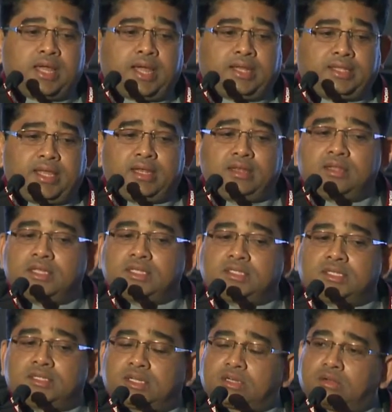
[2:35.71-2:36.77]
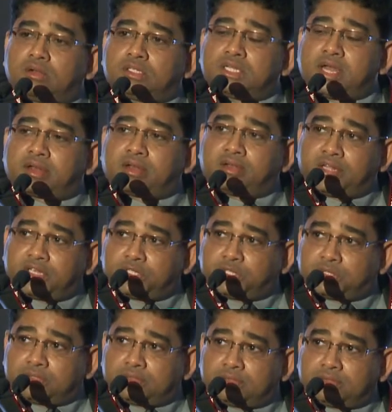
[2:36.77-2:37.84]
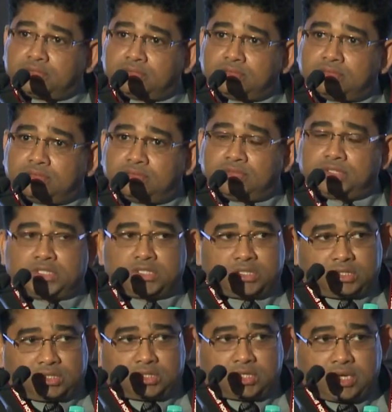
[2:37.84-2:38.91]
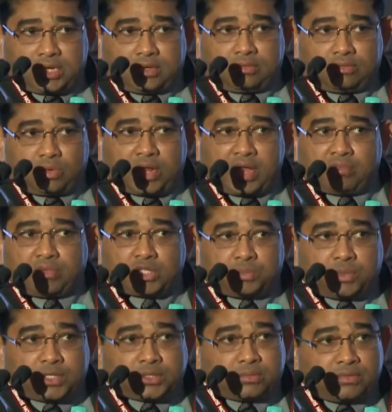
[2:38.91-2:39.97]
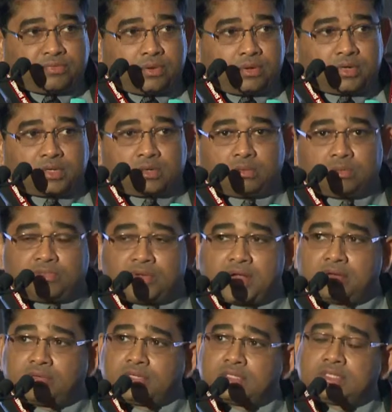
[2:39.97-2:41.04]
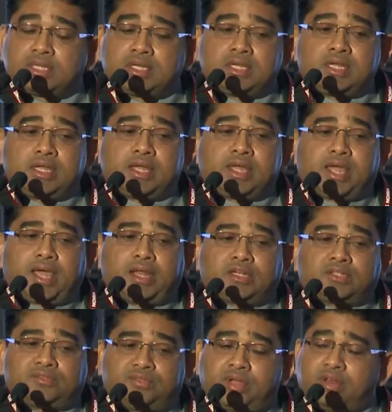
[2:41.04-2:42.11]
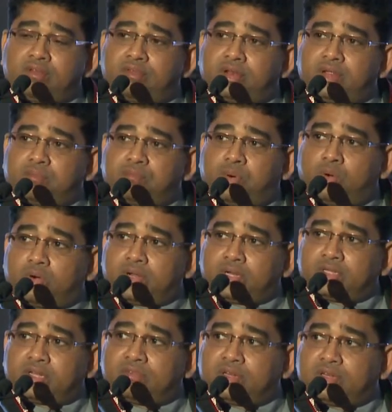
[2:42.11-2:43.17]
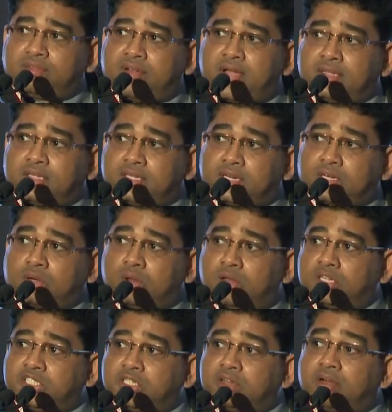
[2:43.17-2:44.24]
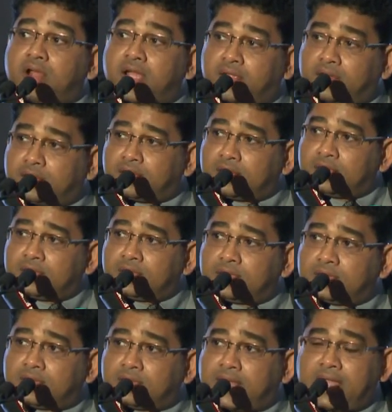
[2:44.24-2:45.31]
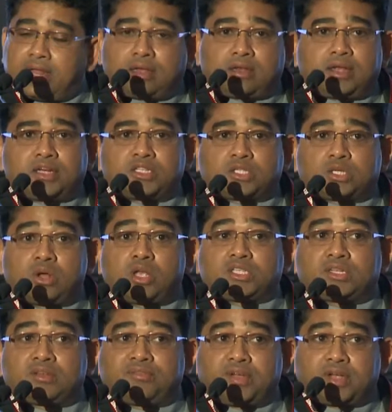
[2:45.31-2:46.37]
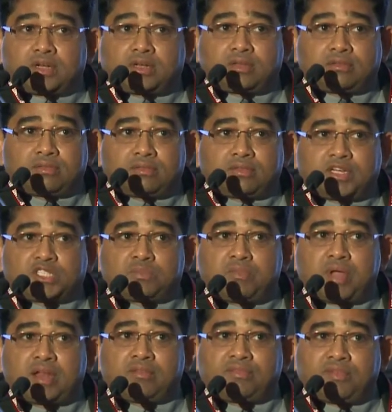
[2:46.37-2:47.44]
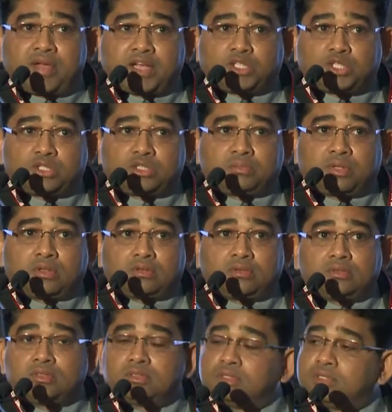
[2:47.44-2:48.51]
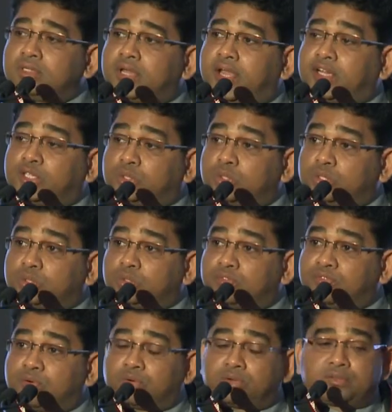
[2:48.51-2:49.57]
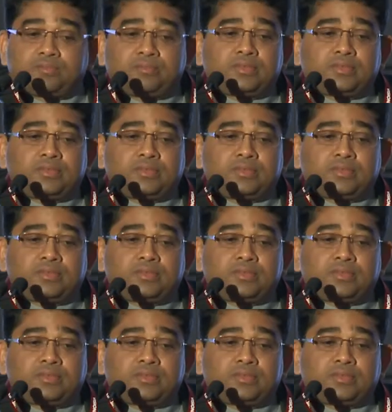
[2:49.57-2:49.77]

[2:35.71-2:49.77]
And then as the technology architecture, which is what I'm responsible for at GlobalFoundries, and it's very, very important that we define the technology right, that it is cost effective, it's manufacturable, and so on and so forth.